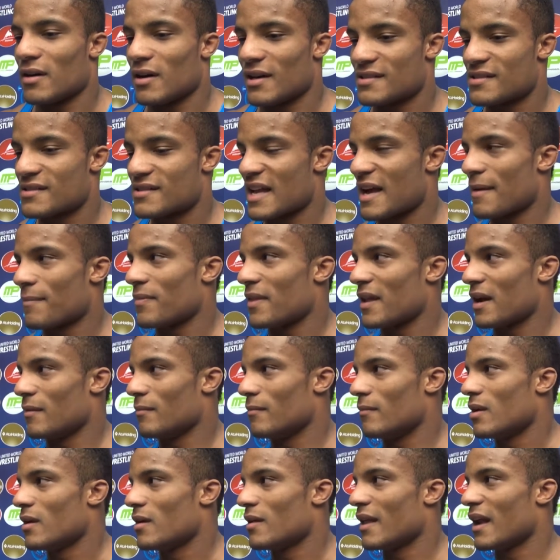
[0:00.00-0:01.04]
a step
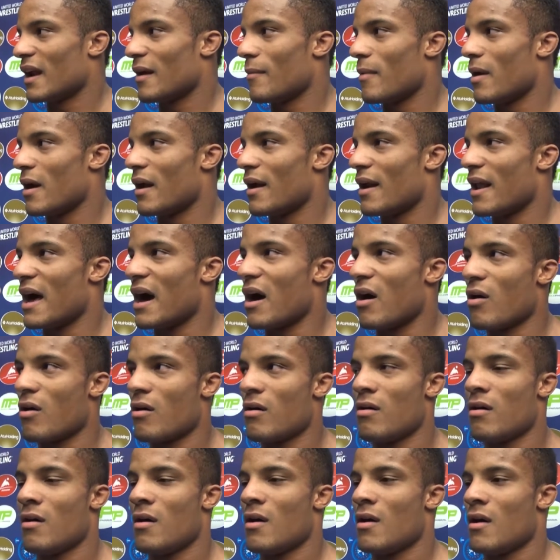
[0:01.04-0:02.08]
that I'm on now.
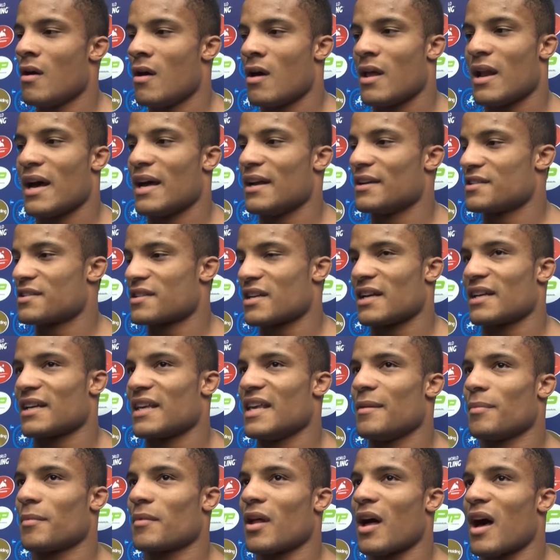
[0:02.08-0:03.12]
And I just got
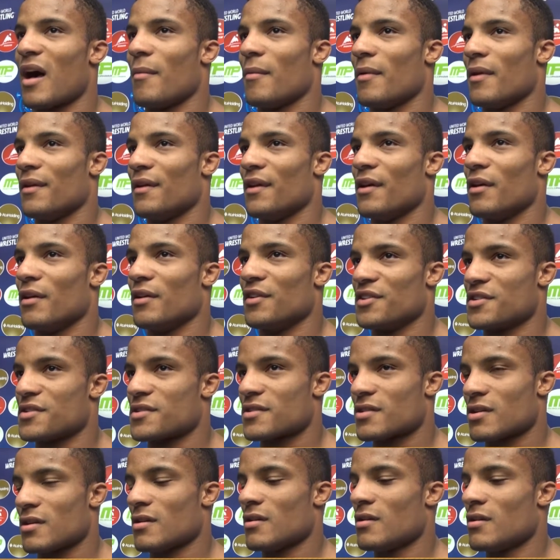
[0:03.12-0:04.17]
to keep climbing. You know,
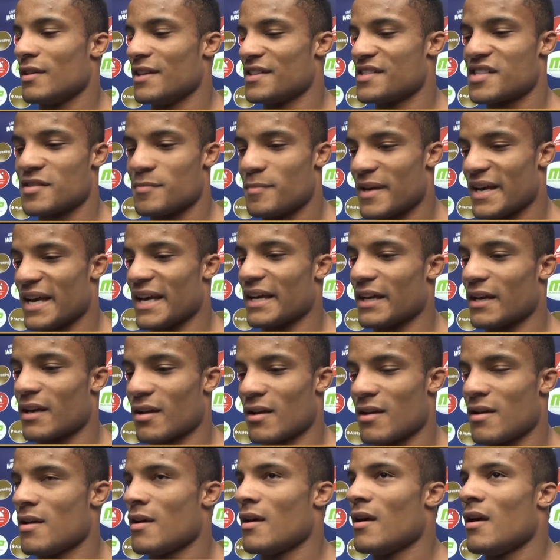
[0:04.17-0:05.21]
this is big.
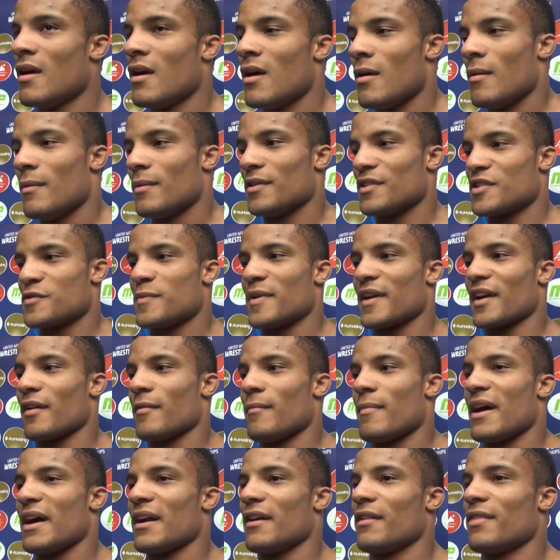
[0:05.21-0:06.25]
There's bigger
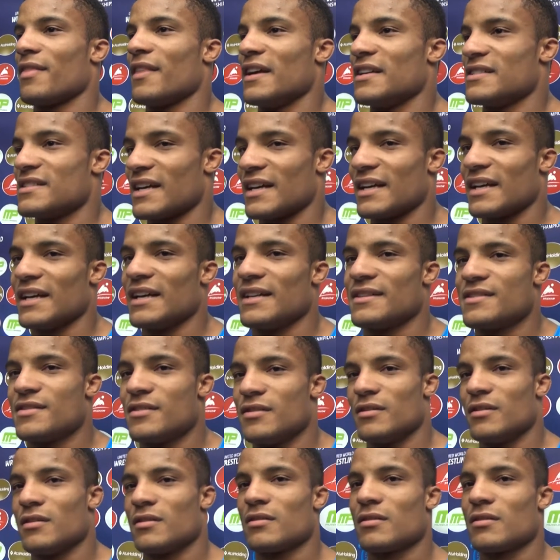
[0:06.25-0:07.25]
and better things I can get to.